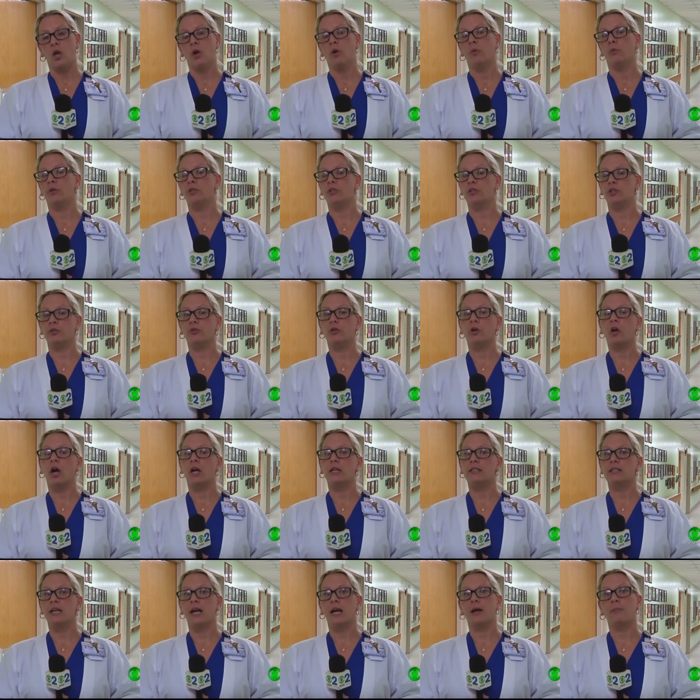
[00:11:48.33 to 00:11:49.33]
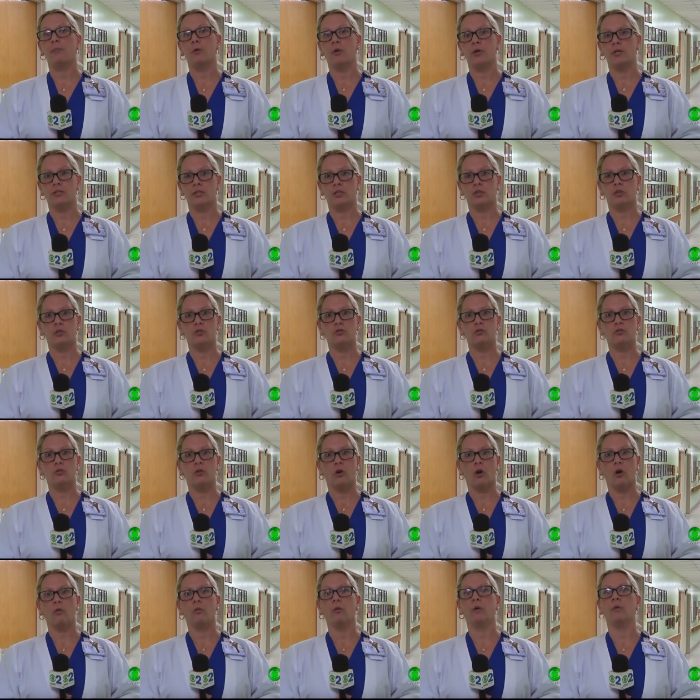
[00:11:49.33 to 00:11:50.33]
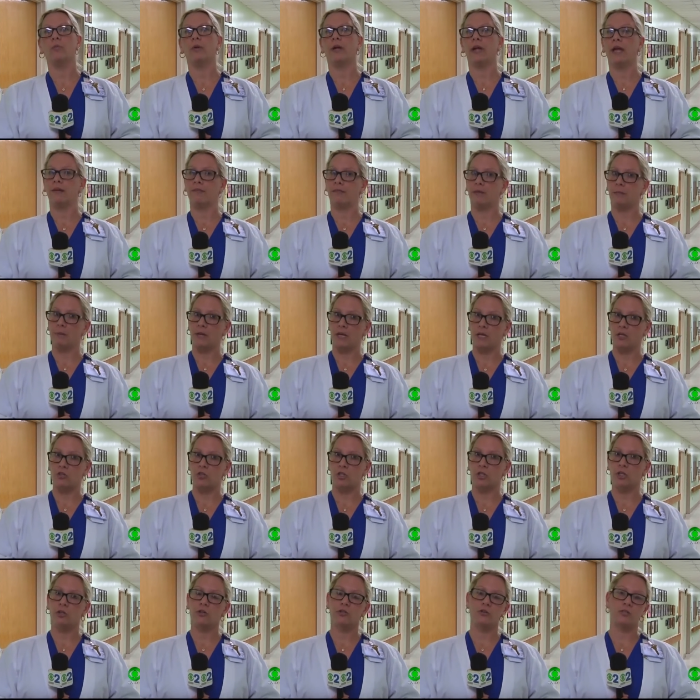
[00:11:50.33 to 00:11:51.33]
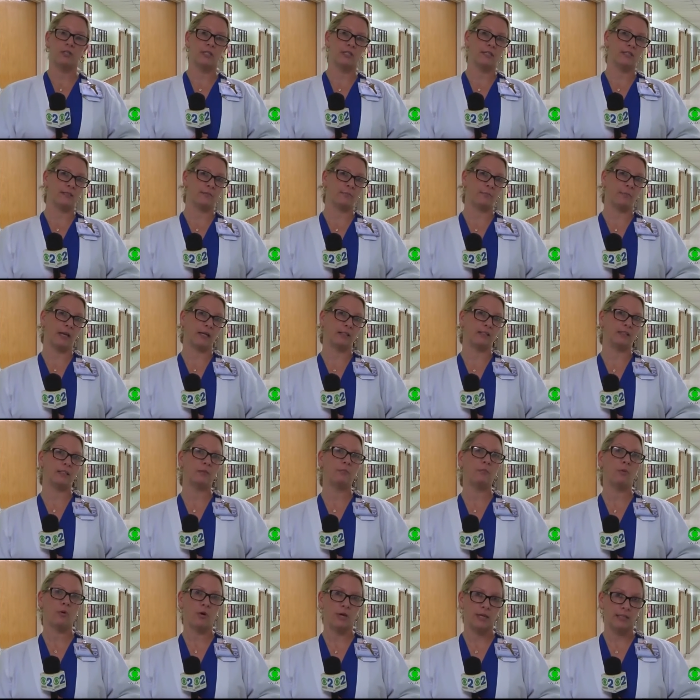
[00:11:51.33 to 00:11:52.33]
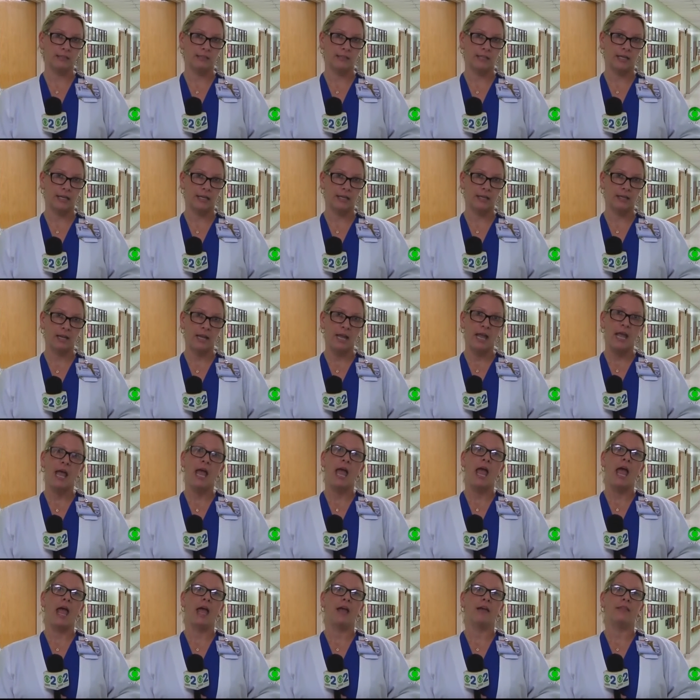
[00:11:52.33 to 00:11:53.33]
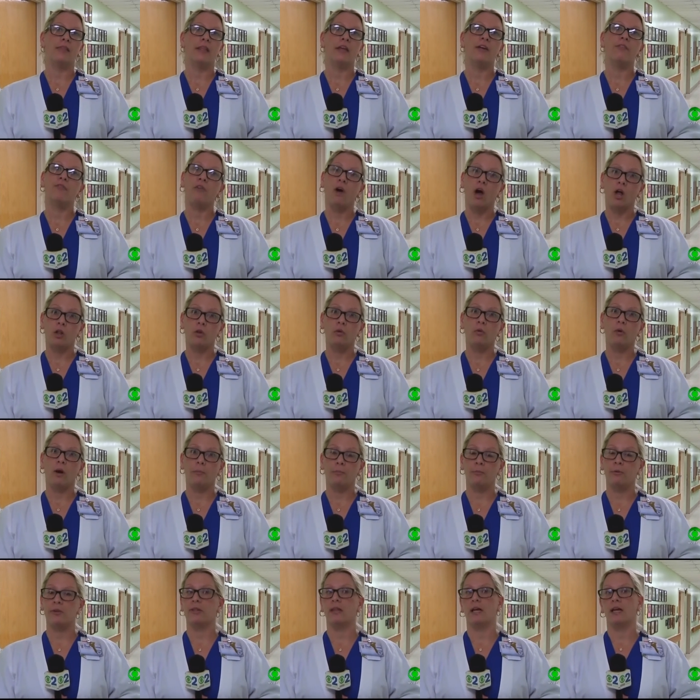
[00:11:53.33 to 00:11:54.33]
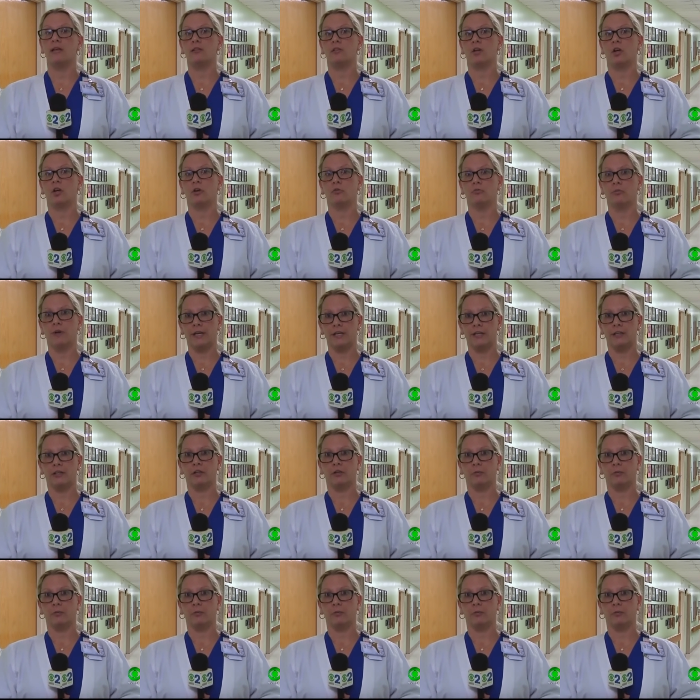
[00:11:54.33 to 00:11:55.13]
We do contact Poison Control when we have a patient who's suspected poisoning and they follow up with us on a regular